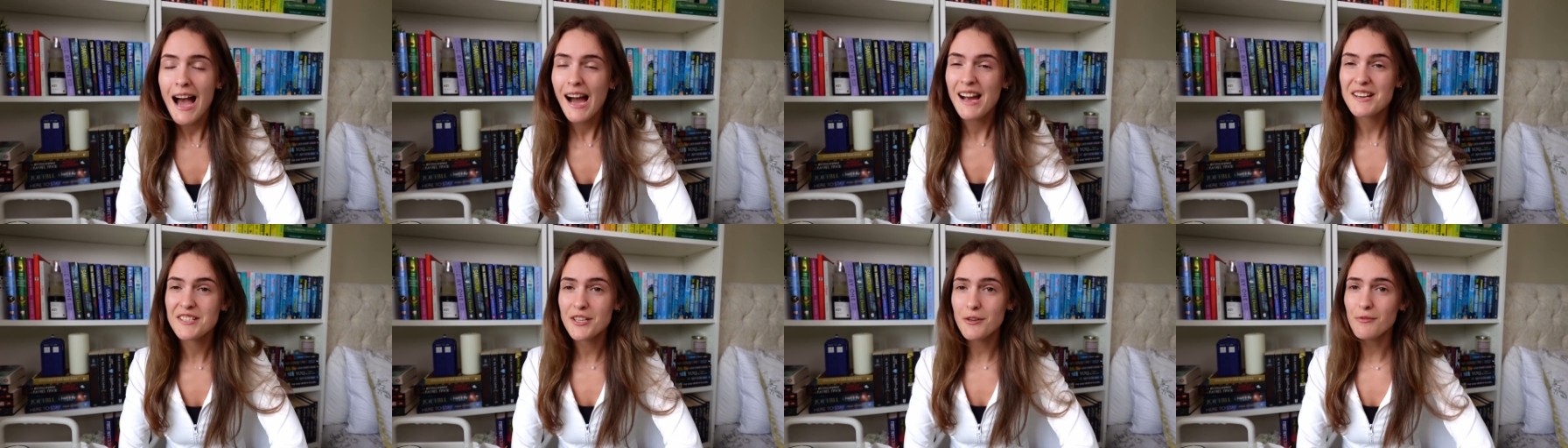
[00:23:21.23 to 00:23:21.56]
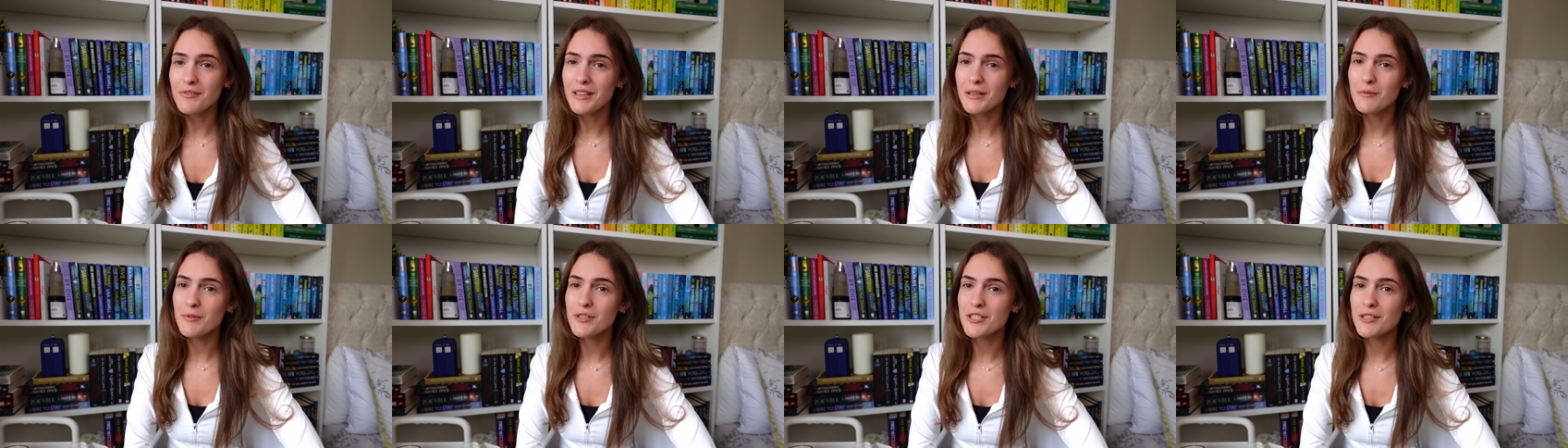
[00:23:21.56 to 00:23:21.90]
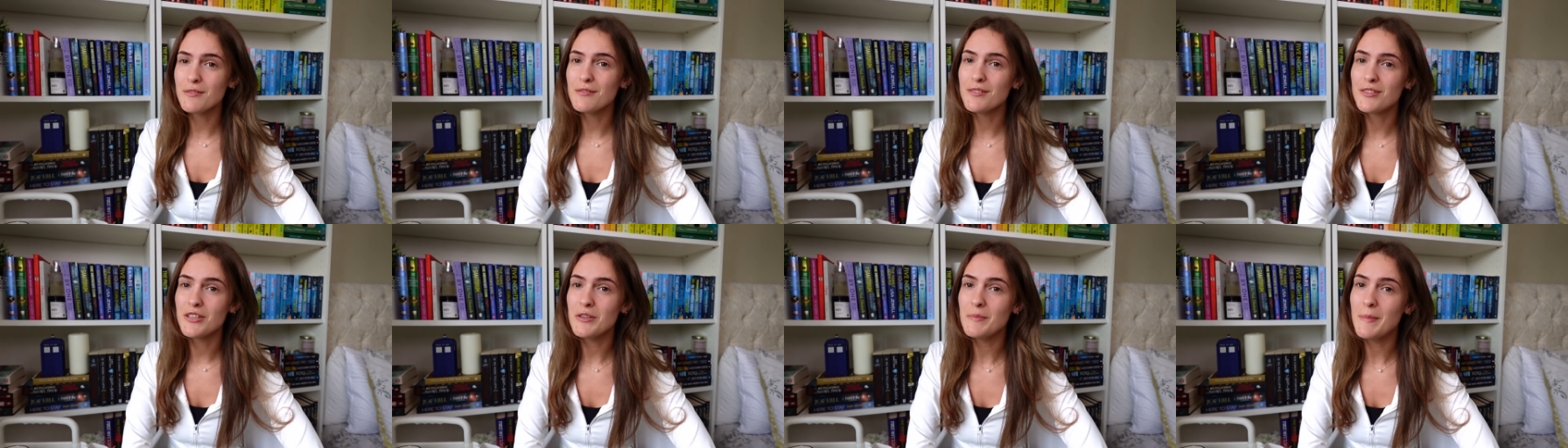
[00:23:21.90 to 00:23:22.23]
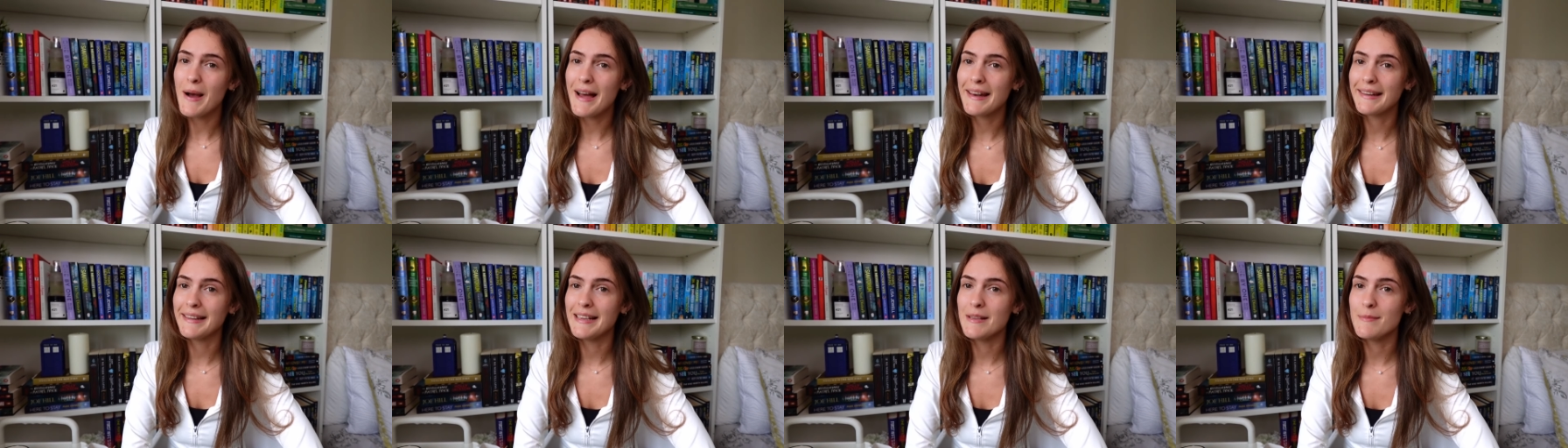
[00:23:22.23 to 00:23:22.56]
I don't think we're doing too
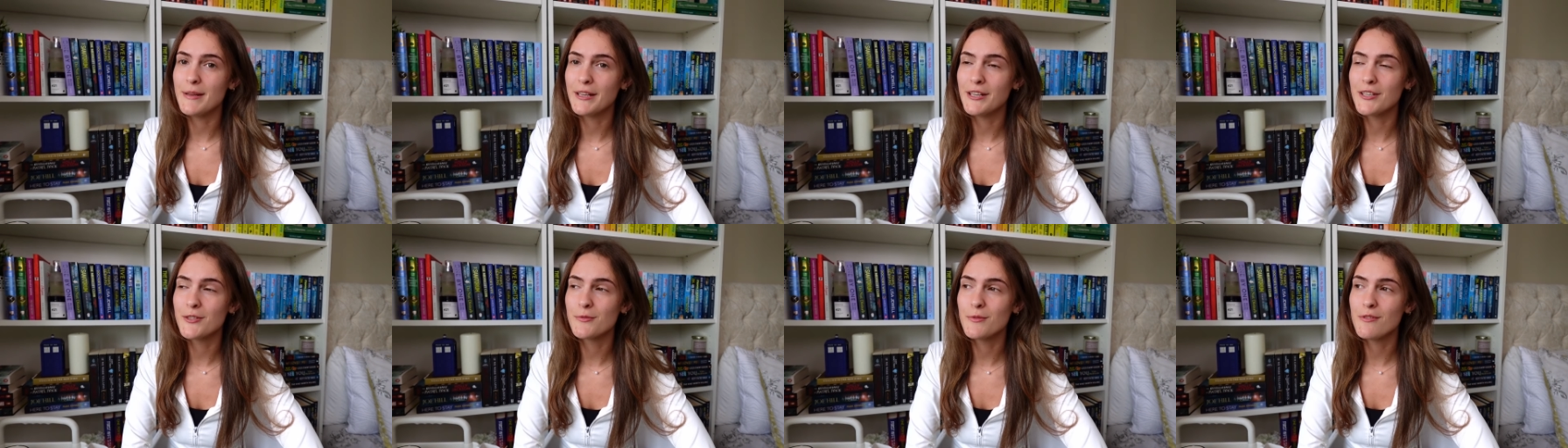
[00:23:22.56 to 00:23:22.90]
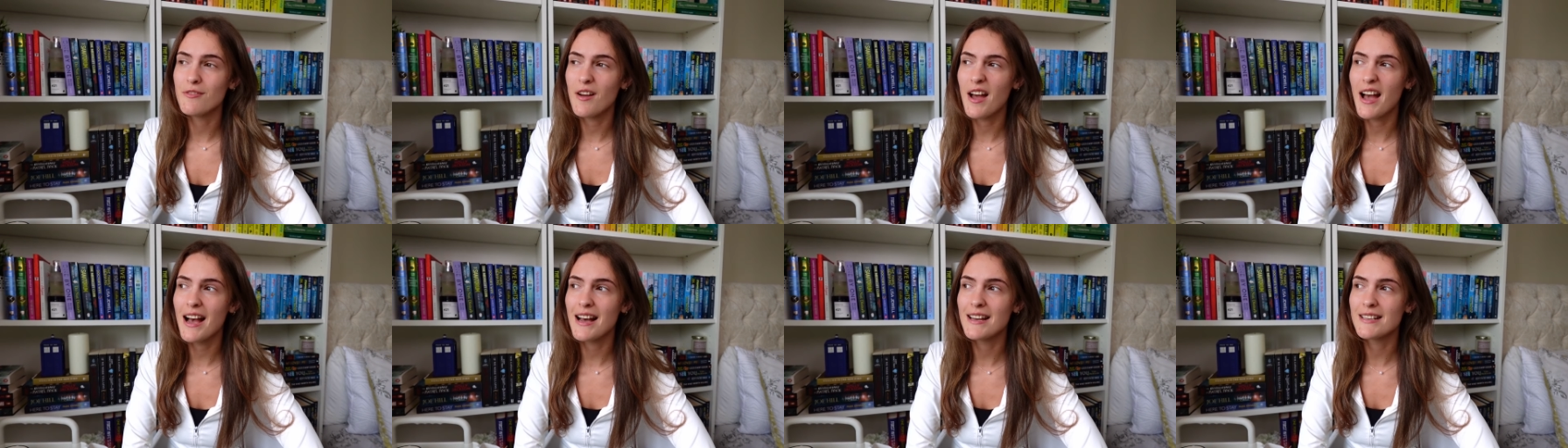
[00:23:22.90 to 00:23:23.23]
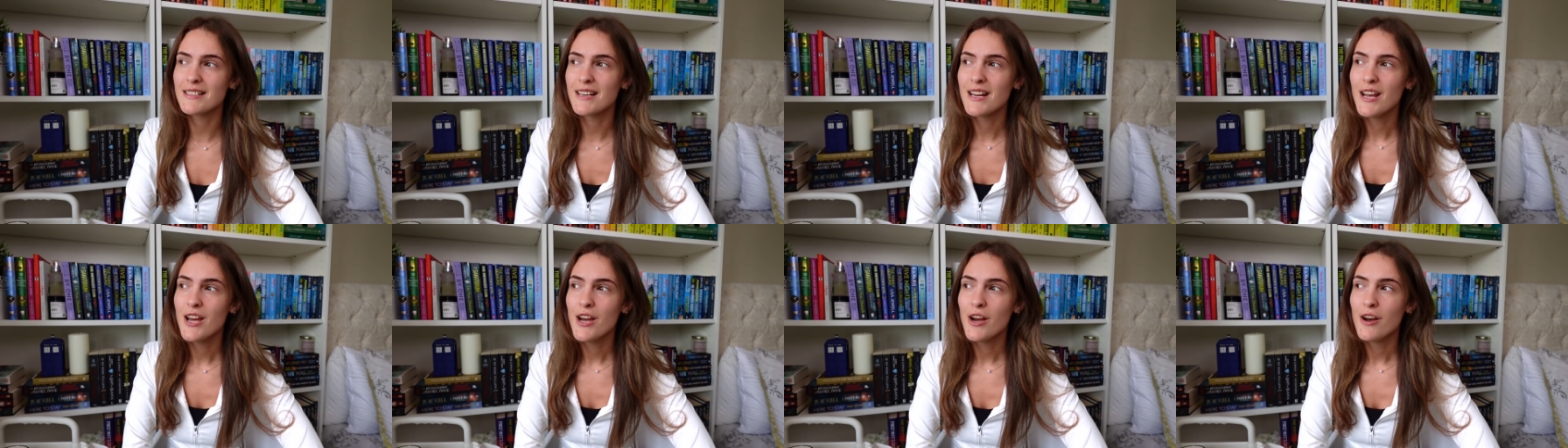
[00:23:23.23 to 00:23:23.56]
badly because we've had